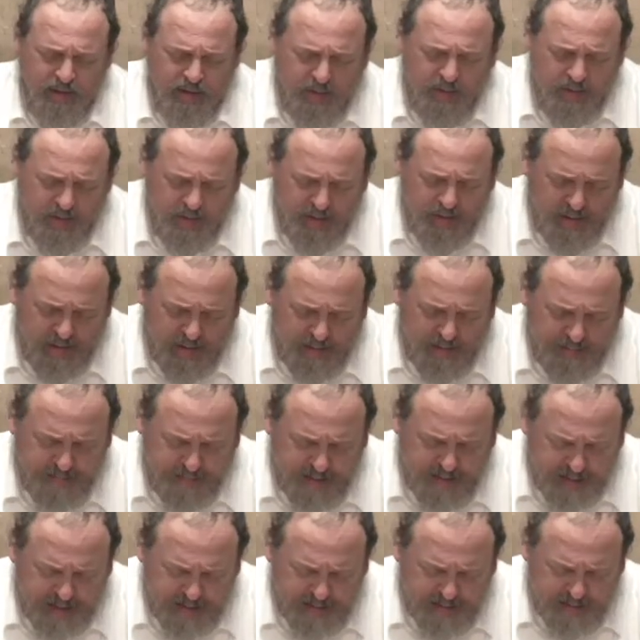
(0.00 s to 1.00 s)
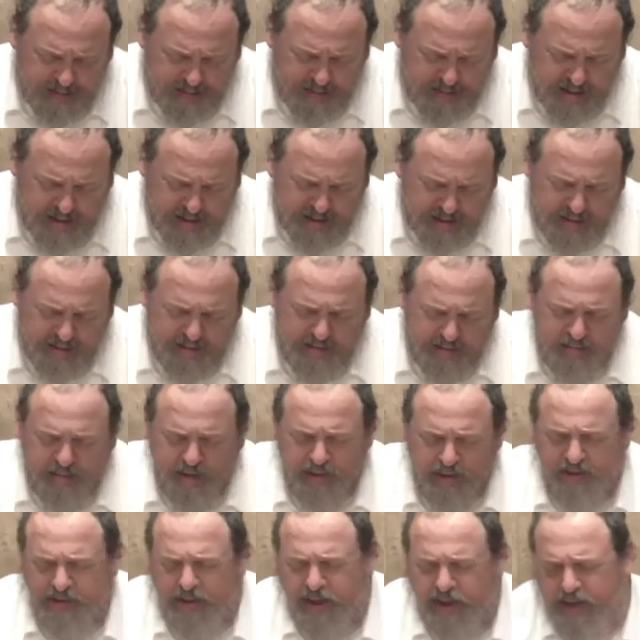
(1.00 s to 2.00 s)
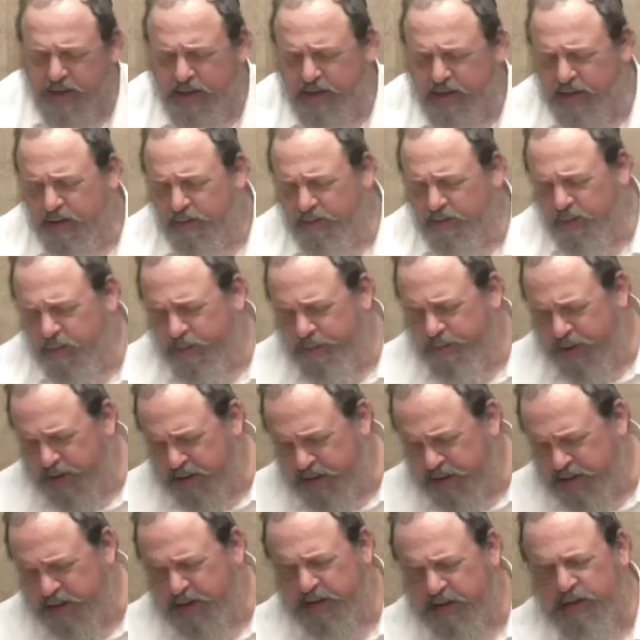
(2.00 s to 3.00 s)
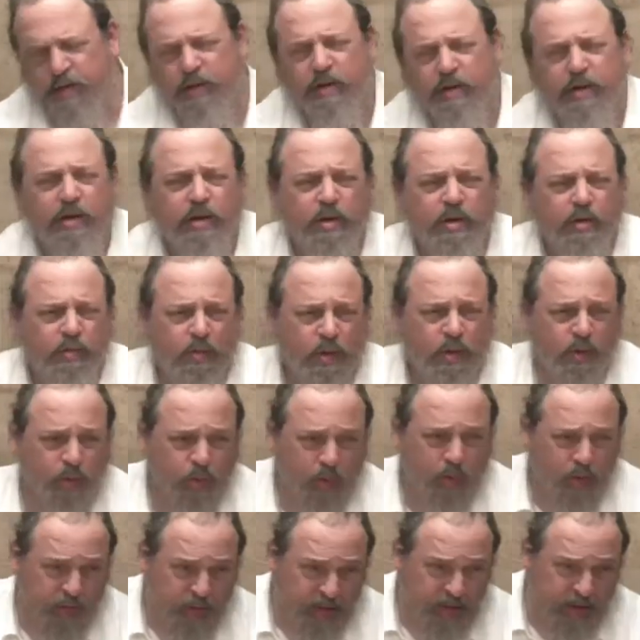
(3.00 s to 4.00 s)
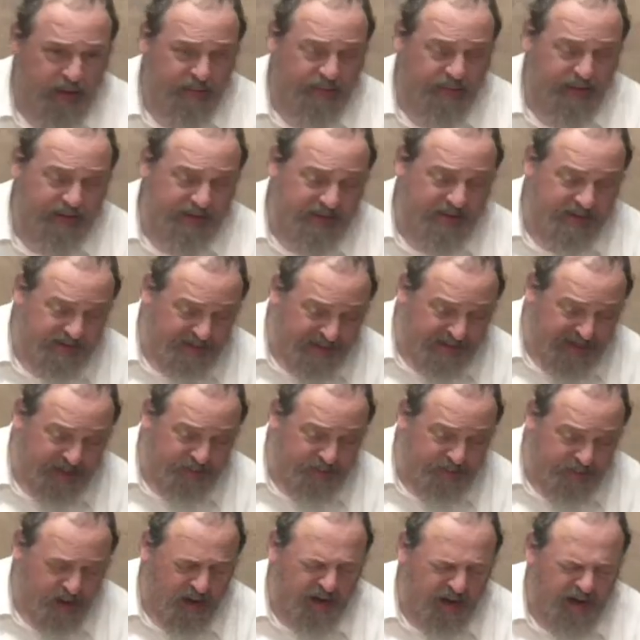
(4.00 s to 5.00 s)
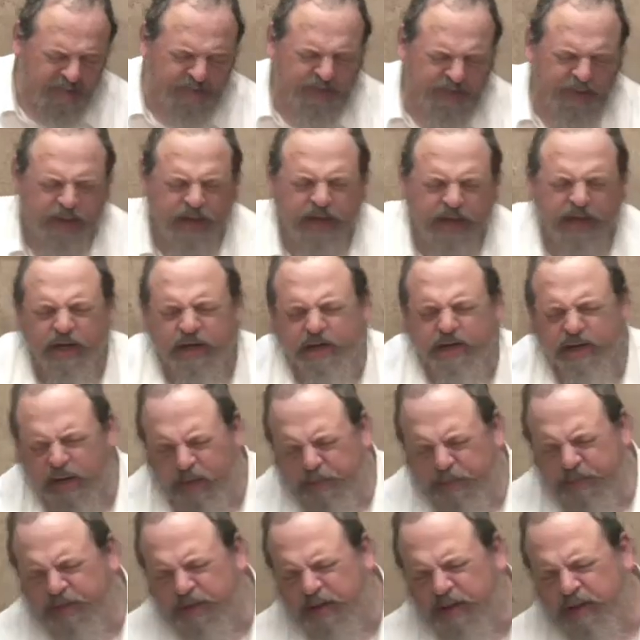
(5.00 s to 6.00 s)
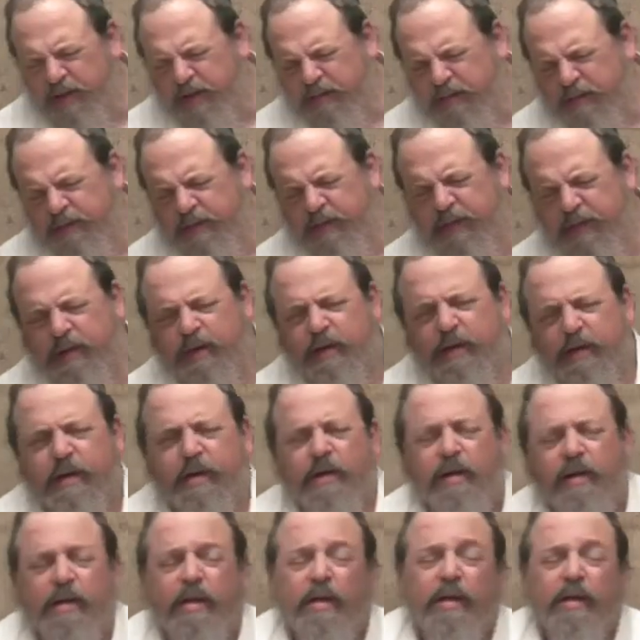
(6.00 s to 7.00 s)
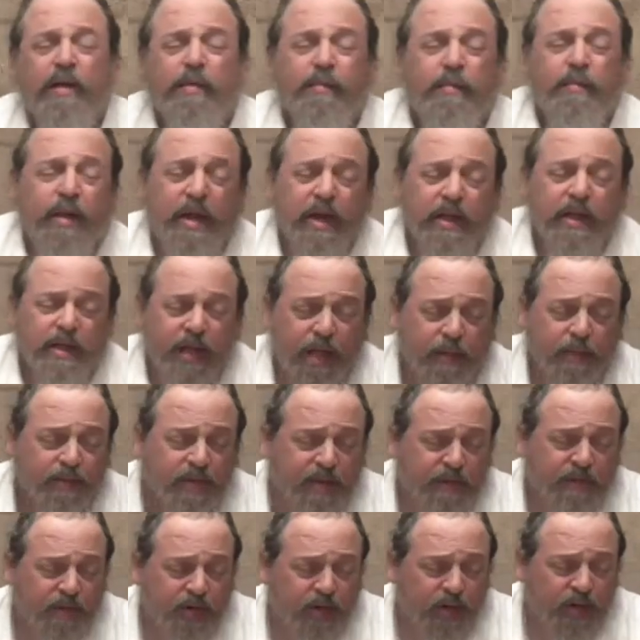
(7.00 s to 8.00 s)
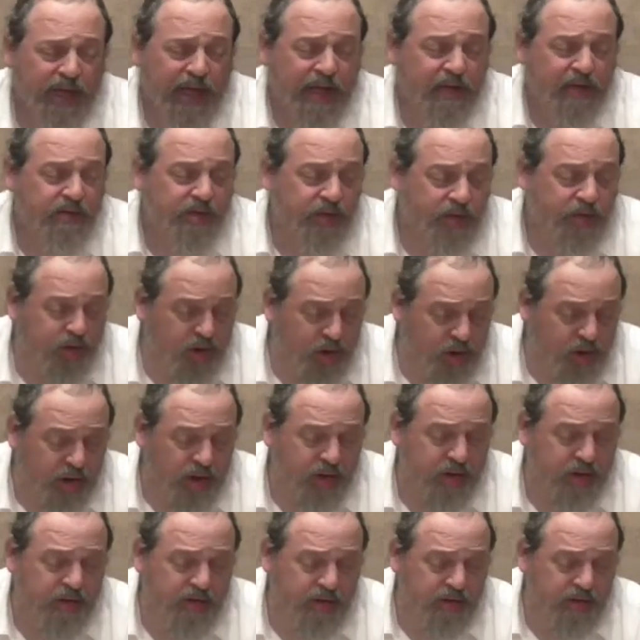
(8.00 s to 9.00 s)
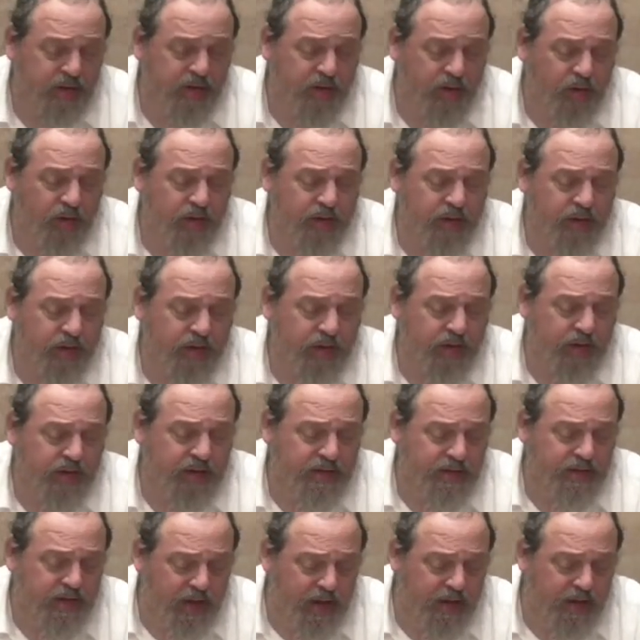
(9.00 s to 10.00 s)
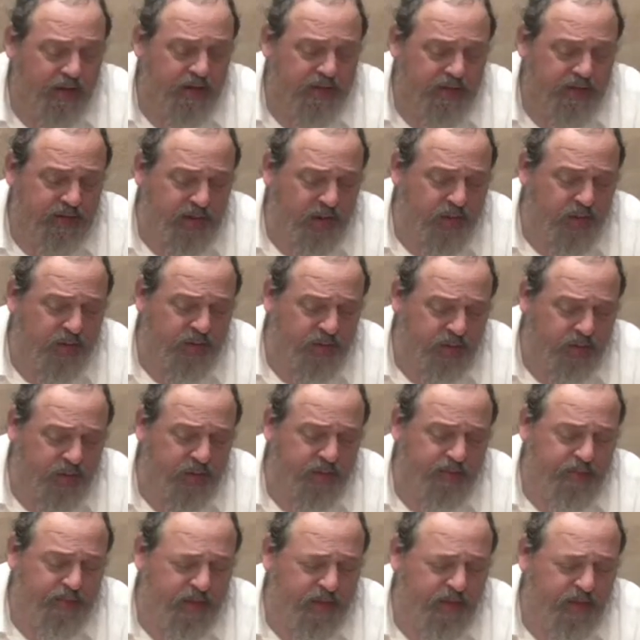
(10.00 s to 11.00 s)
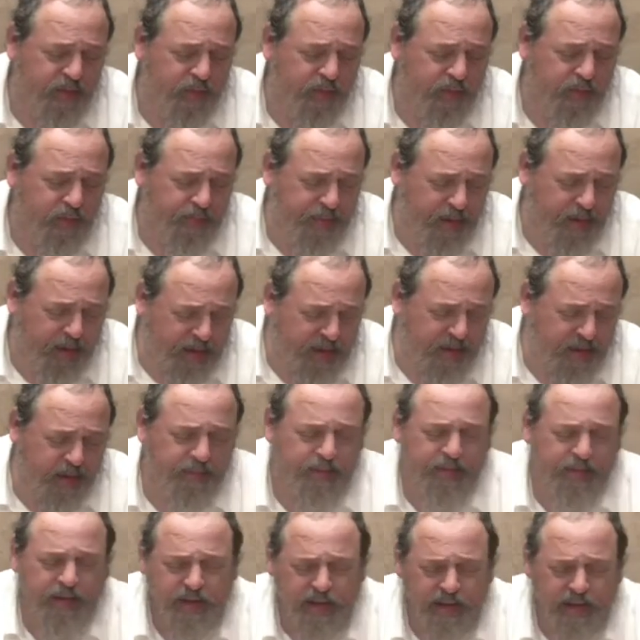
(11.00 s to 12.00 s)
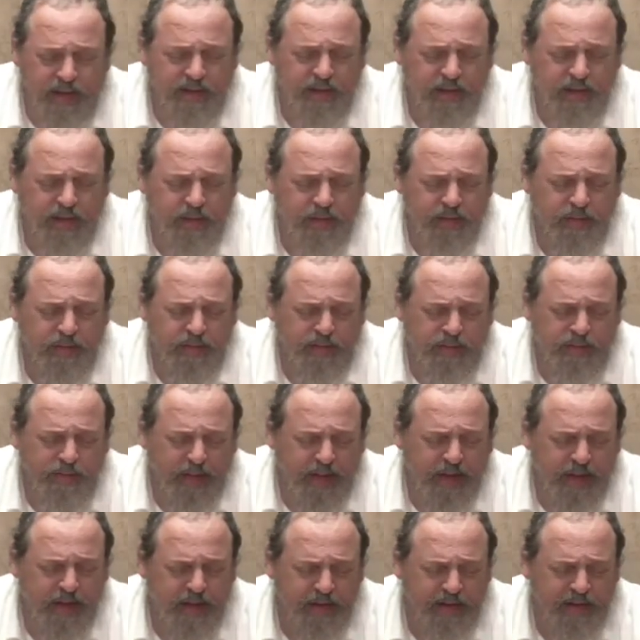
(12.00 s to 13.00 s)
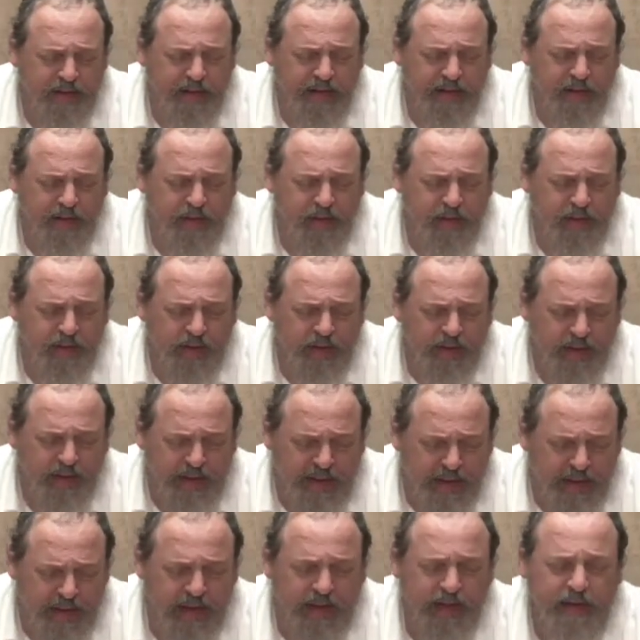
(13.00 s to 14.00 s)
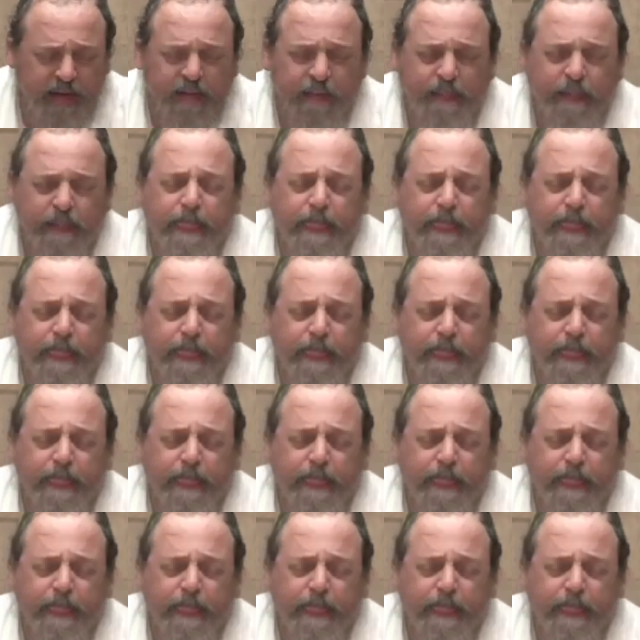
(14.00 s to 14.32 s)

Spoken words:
Or it means that just like the rabbanan were worried about the same kind of a thing on Yom Tov, but on Yom Tov you're allowed to cook. So the only thing they could tell you is don't do it midrabanan because you're making a tikkun in the kli.